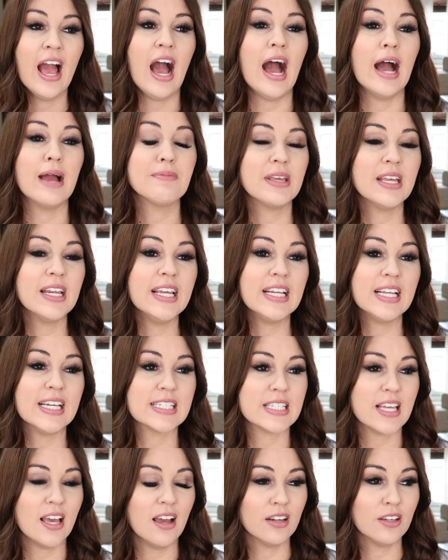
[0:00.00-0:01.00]
I'm getting
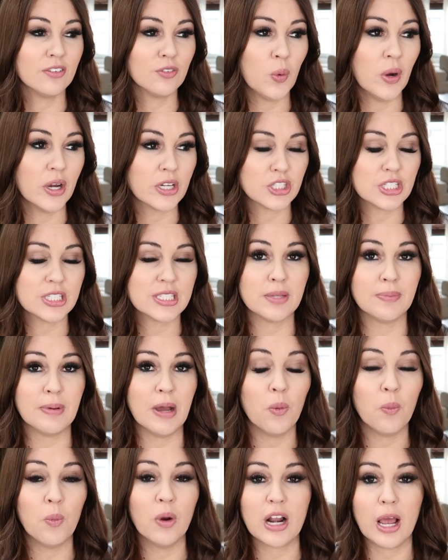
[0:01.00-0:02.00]
a ton of questions
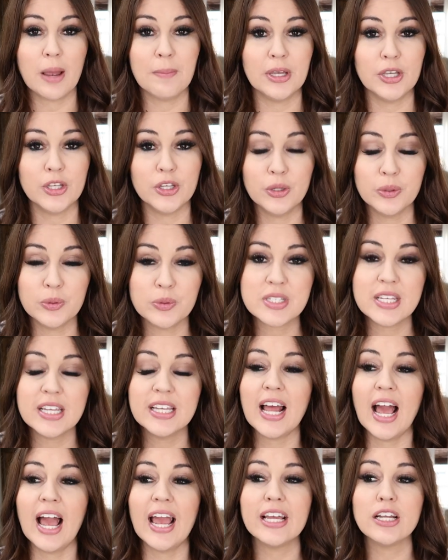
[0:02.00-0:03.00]
about what I'm
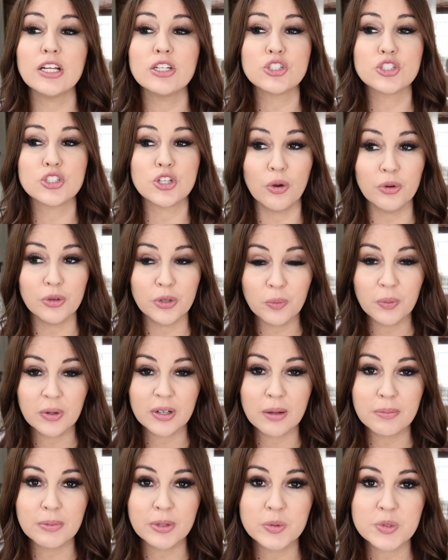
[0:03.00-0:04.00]
using. I can show you what
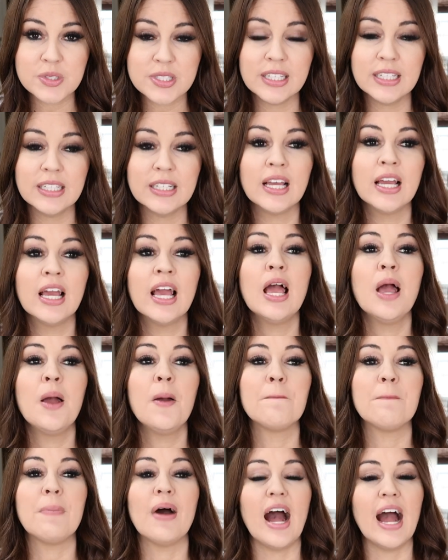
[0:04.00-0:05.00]
I'm using,
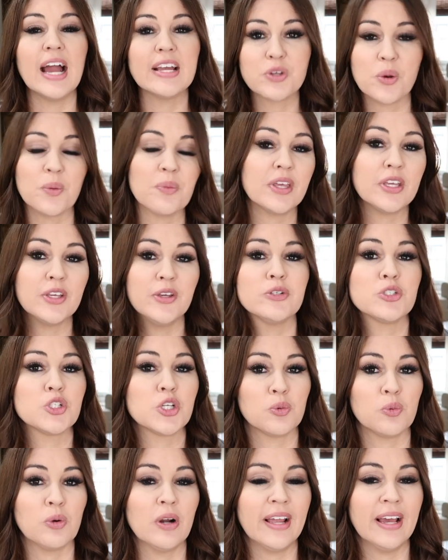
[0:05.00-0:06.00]
but I don't think you
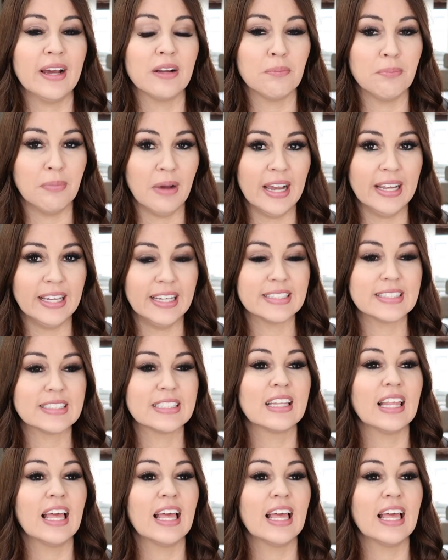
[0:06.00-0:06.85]
should run out and buy it.